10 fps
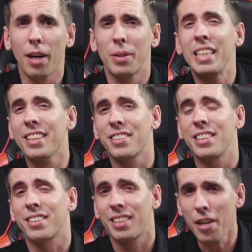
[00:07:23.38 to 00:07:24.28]
Now,
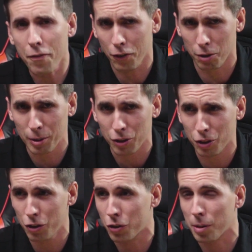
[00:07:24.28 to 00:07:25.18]
ESD-safe filaments
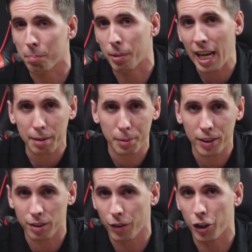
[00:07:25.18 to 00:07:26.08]
are usually black
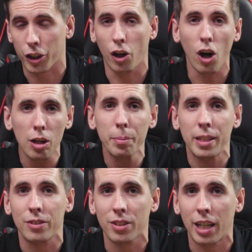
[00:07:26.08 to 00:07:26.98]
because of all the
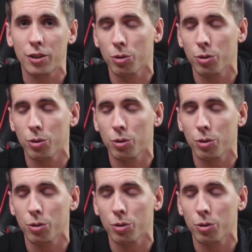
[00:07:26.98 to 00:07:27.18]
carbon inside,